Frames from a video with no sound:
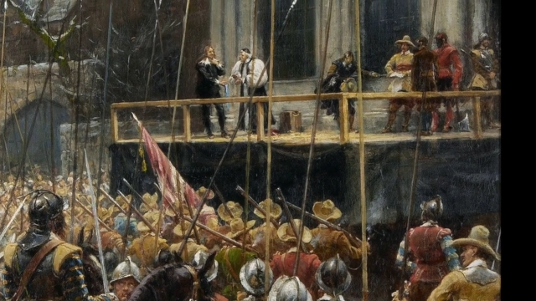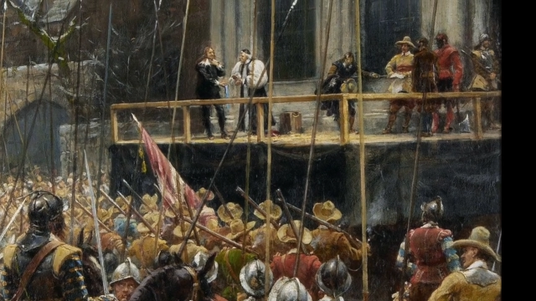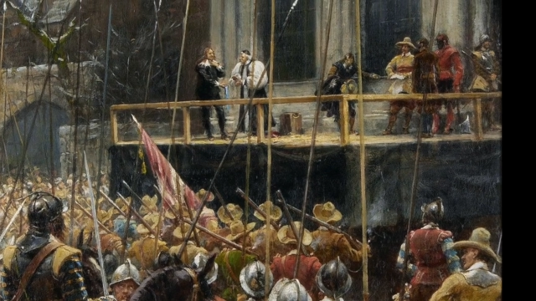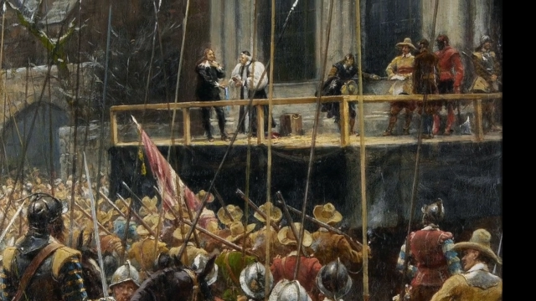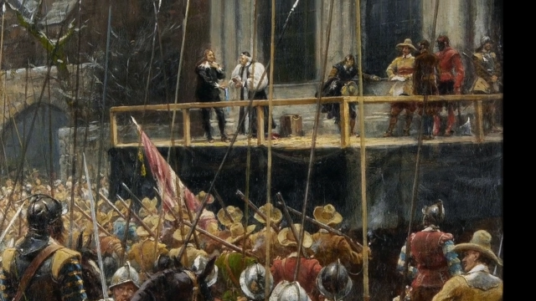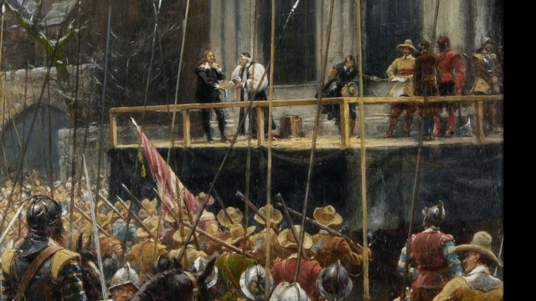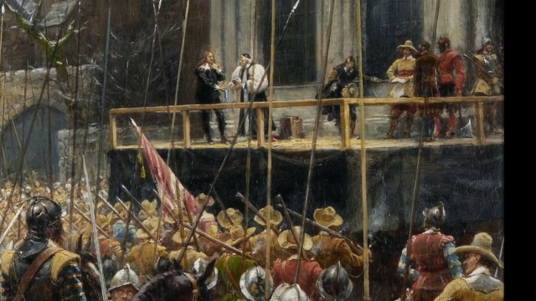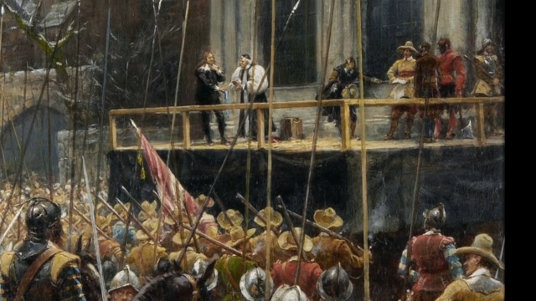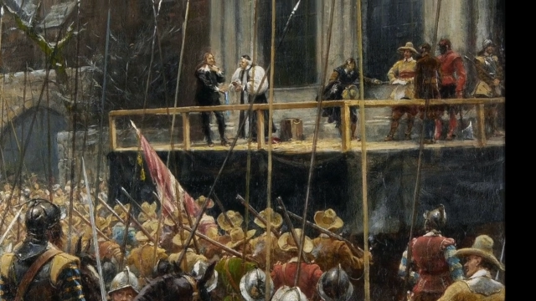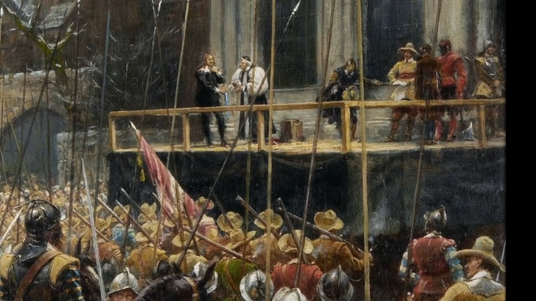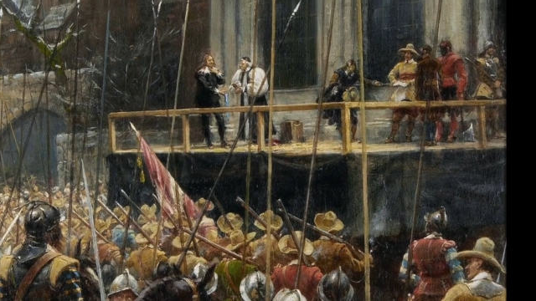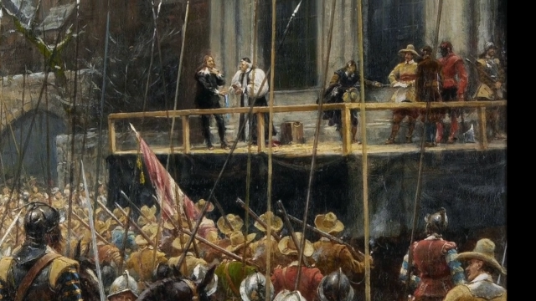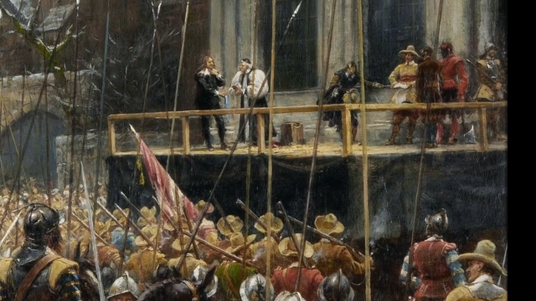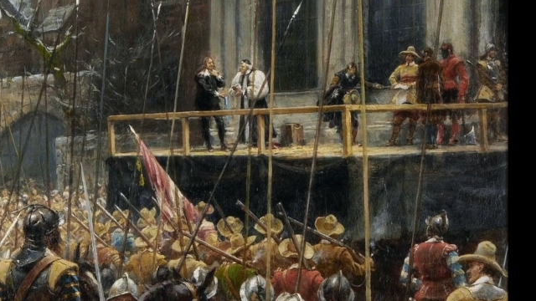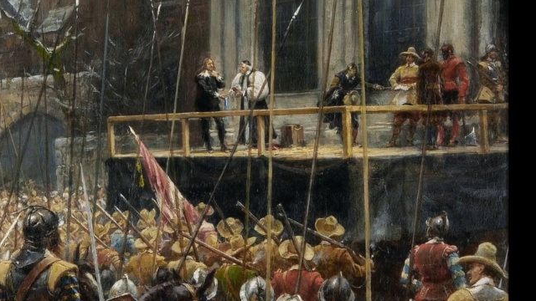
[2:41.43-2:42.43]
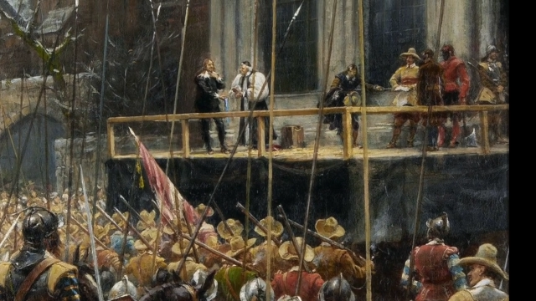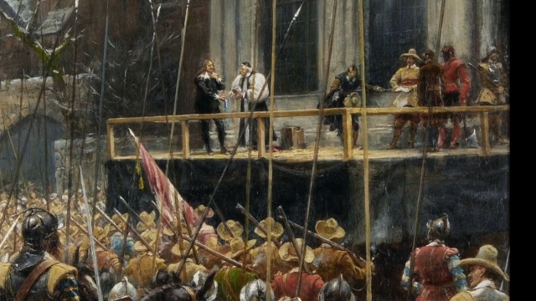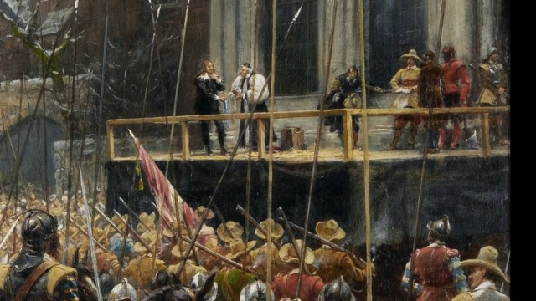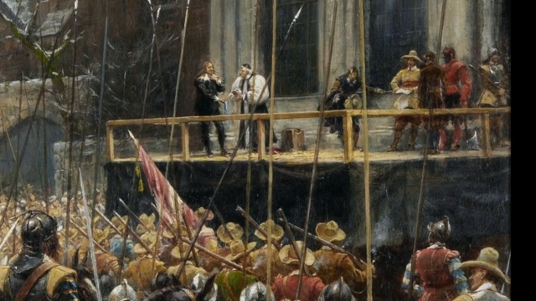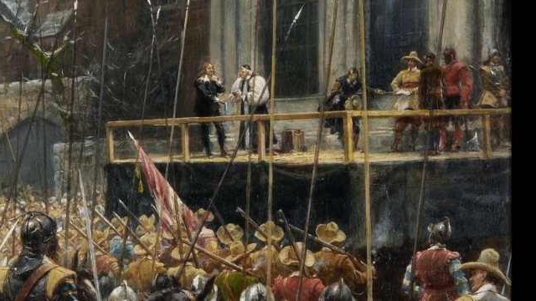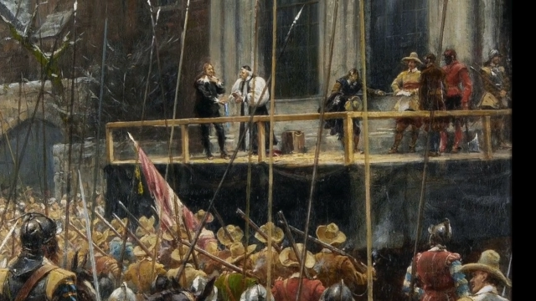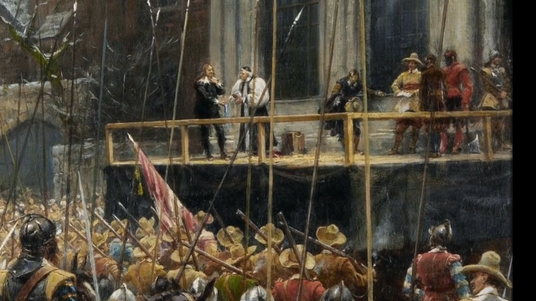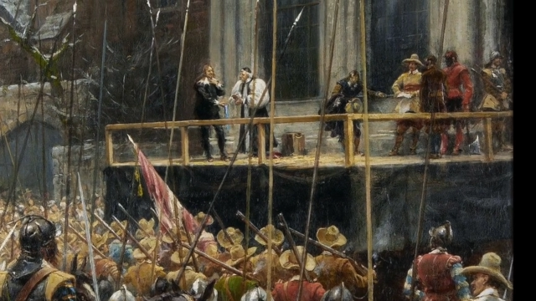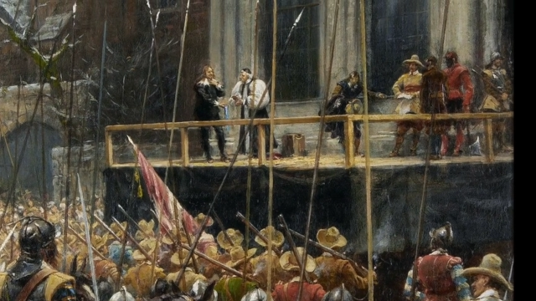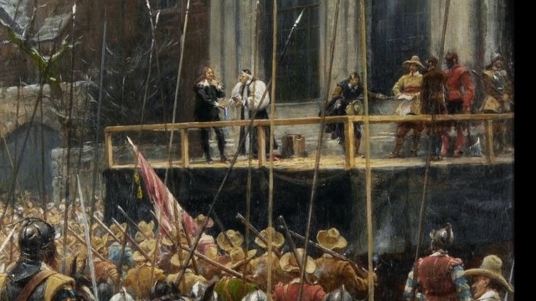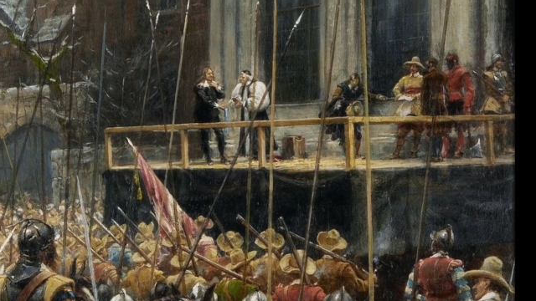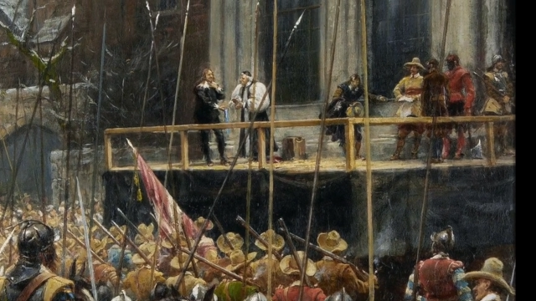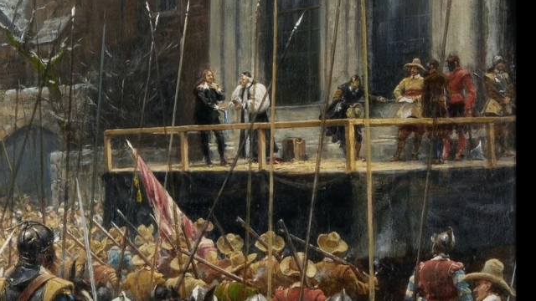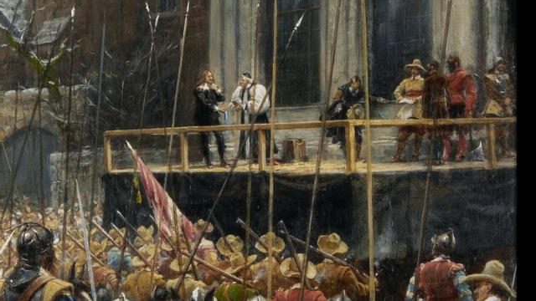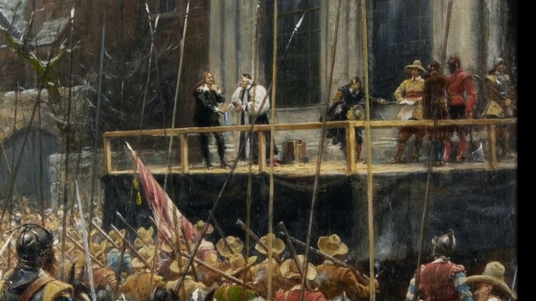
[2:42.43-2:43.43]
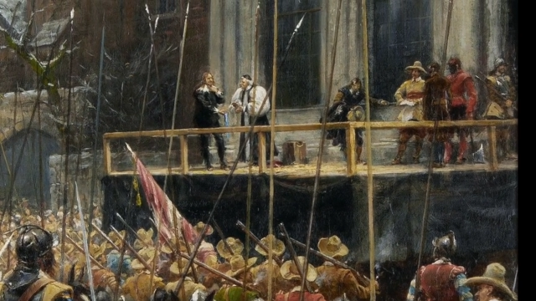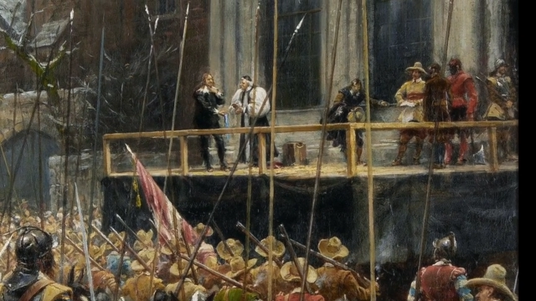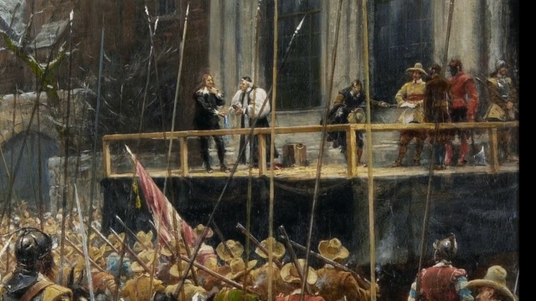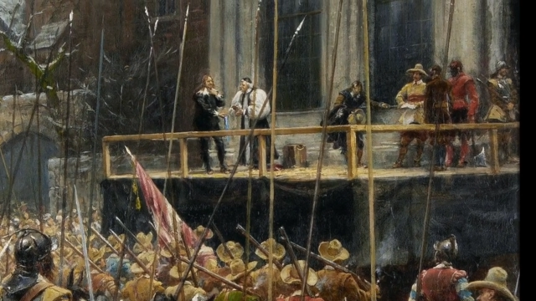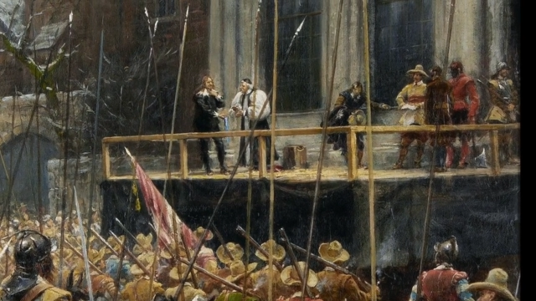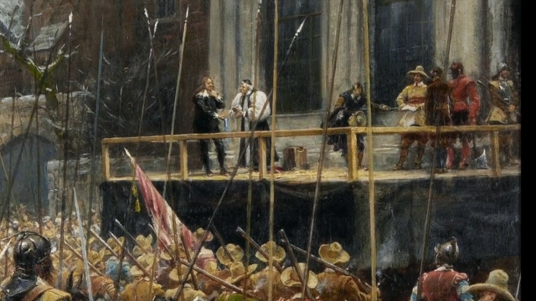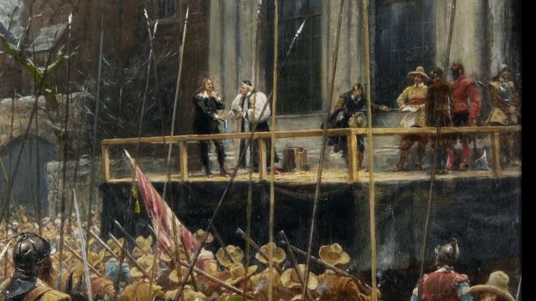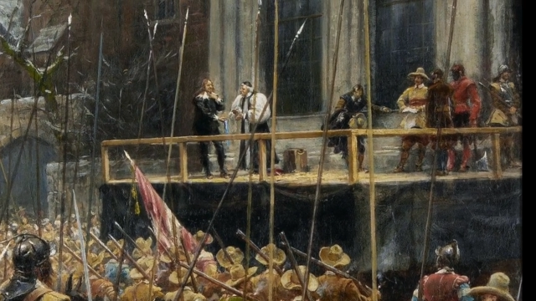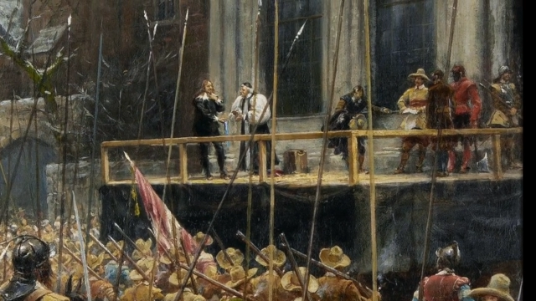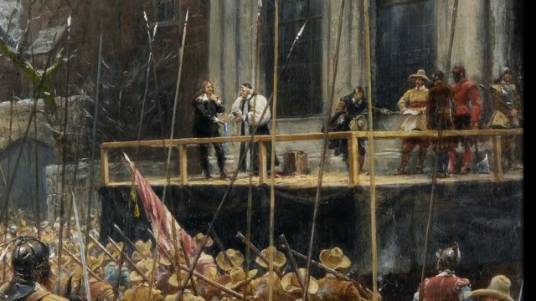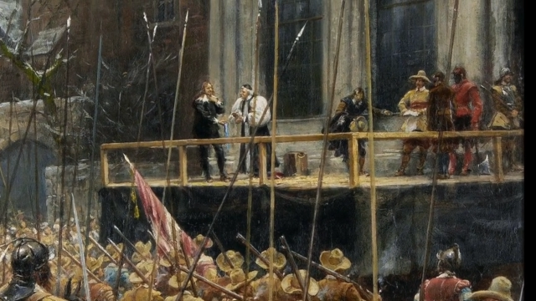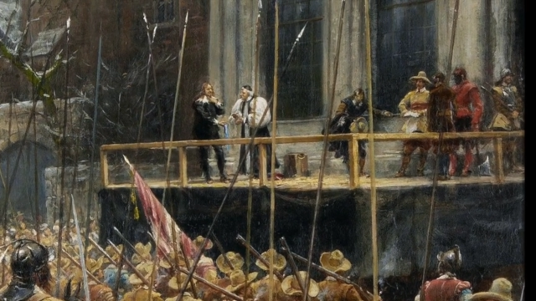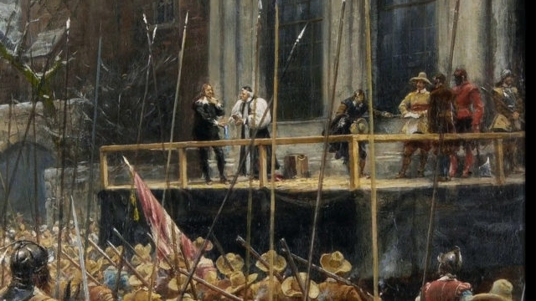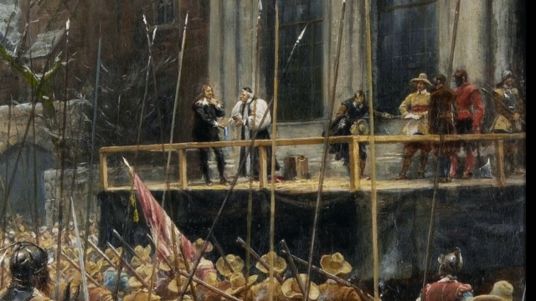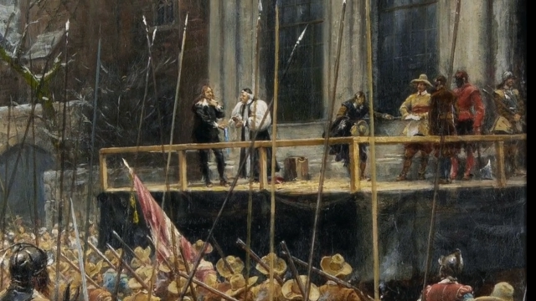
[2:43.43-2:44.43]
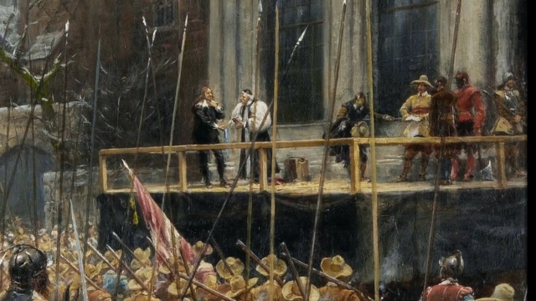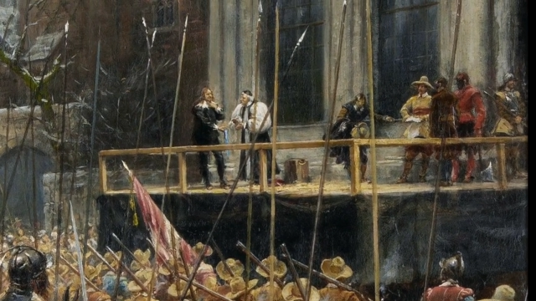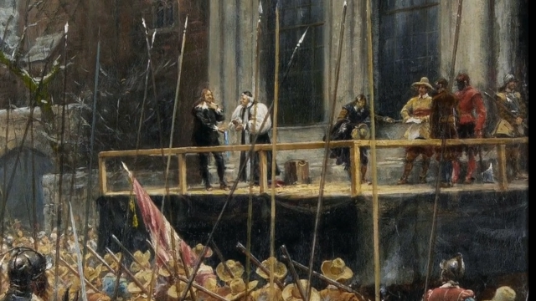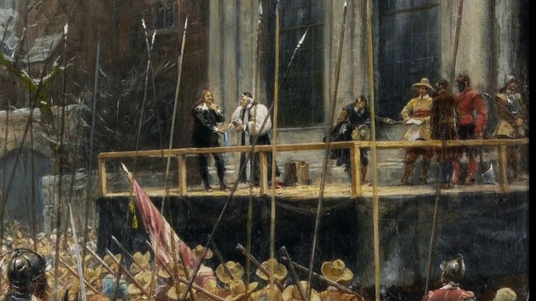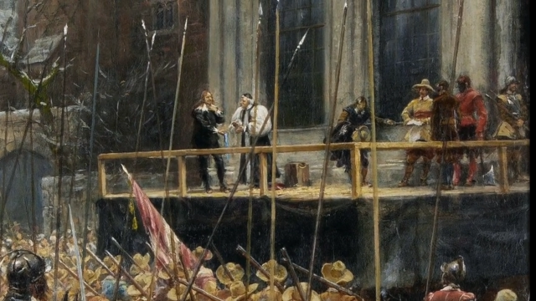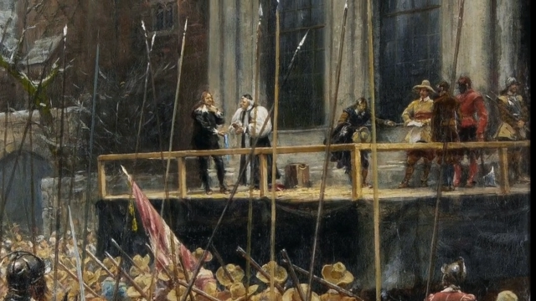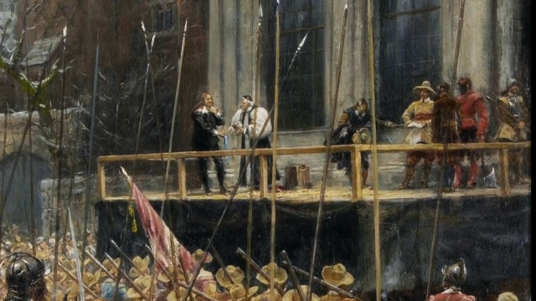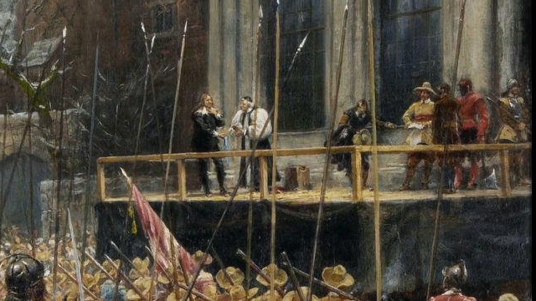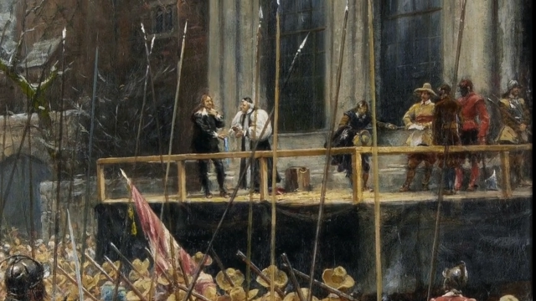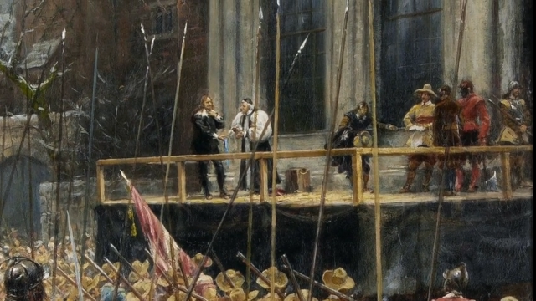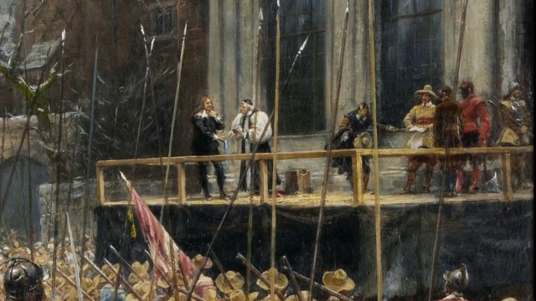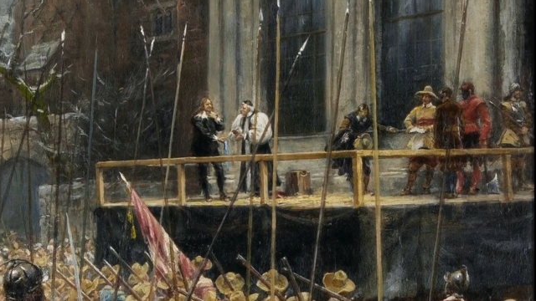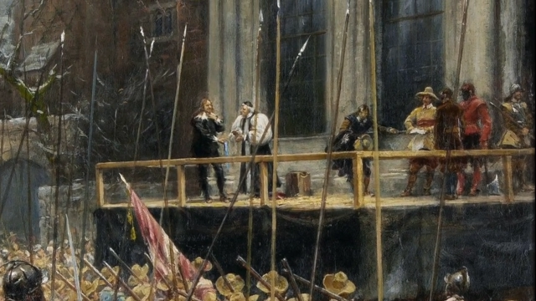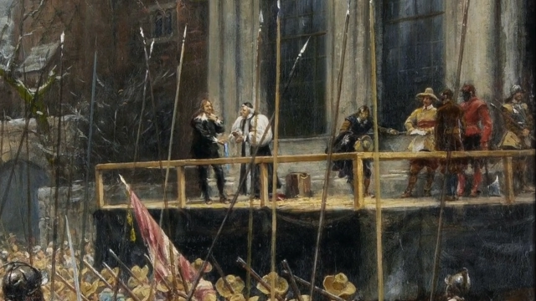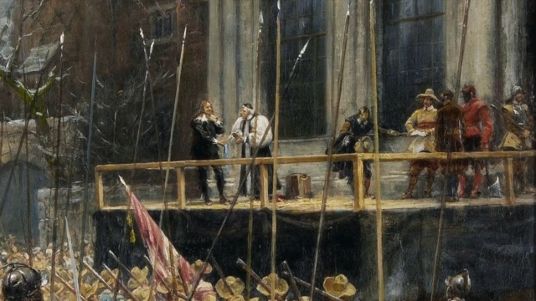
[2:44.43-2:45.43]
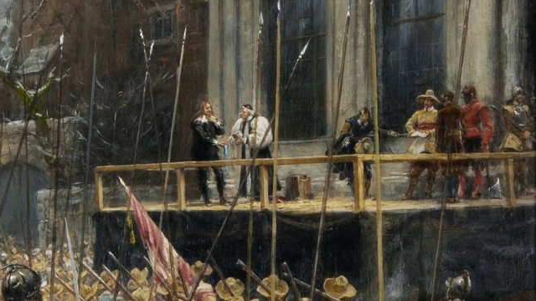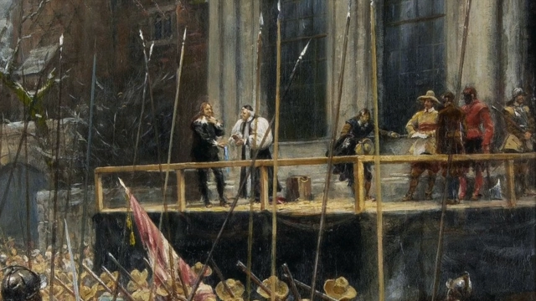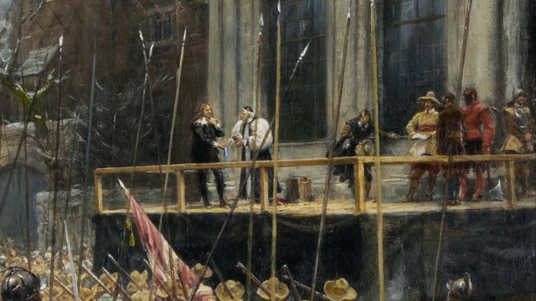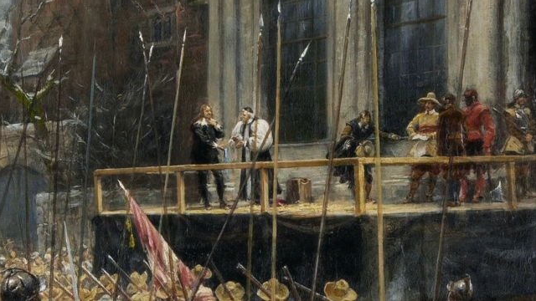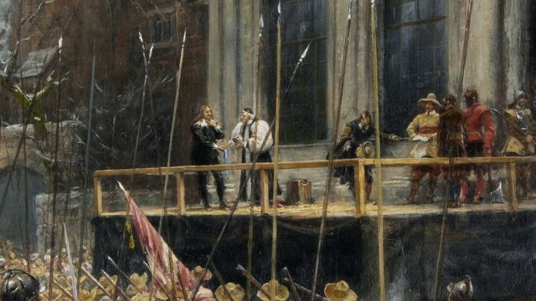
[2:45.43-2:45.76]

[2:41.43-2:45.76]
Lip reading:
No face is visible, so there are no lips to read.